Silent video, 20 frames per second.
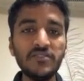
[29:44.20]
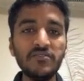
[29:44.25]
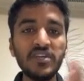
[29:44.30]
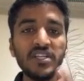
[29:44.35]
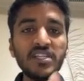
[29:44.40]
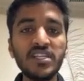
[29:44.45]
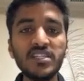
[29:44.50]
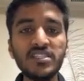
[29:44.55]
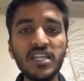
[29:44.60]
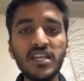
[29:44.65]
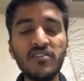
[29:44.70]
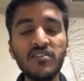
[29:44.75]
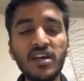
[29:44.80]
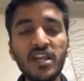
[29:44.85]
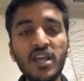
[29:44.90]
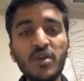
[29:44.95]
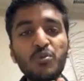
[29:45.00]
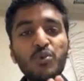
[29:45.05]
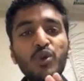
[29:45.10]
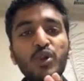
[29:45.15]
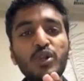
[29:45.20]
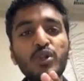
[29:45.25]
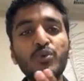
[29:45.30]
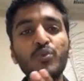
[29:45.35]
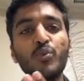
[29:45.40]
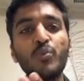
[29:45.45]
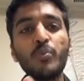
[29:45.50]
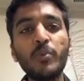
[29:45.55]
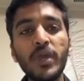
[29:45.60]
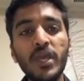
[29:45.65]
and whether they were able to
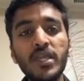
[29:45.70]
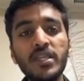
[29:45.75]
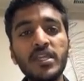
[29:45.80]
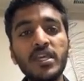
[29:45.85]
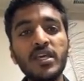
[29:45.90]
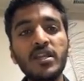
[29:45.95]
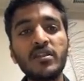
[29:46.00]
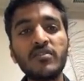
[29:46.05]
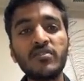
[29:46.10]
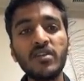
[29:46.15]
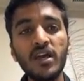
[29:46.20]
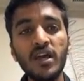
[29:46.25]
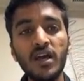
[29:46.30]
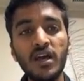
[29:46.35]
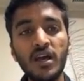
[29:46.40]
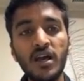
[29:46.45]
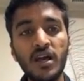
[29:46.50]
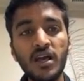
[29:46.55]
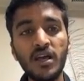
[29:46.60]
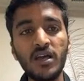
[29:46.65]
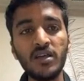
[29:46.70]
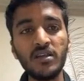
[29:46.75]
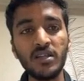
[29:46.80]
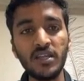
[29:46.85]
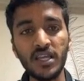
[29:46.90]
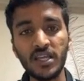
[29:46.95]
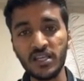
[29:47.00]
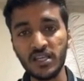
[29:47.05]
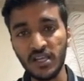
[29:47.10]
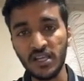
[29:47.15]
pay their
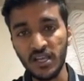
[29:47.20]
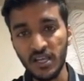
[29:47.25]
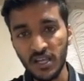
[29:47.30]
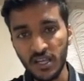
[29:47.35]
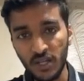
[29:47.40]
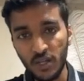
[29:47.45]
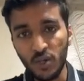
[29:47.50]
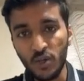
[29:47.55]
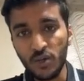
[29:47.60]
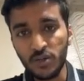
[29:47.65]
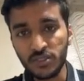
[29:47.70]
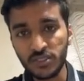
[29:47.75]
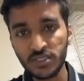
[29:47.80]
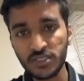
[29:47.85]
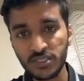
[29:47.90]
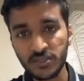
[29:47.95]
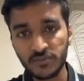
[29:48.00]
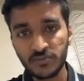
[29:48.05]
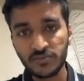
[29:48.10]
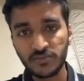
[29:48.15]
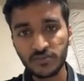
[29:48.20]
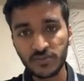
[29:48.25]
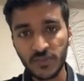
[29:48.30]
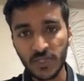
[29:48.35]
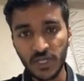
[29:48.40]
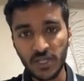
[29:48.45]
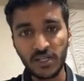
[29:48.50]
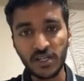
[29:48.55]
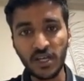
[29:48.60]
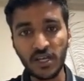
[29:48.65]
like loans,
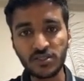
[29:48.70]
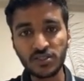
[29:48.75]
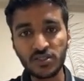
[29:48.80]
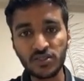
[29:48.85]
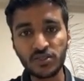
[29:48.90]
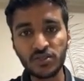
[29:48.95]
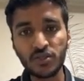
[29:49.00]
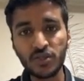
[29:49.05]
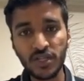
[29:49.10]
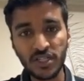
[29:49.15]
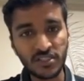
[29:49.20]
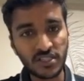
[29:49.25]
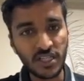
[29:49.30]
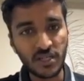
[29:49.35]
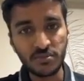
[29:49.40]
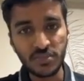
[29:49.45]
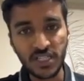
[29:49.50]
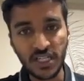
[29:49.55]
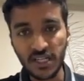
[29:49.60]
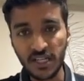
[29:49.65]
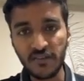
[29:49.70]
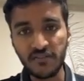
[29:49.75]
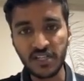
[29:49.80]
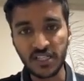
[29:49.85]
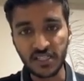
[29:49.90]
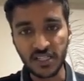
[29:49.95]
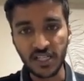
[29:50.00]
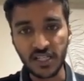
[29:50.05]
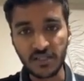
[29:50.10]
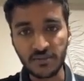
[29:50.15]
student debts, and
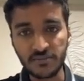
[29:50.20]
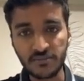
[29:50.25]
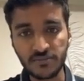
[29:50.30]
everything.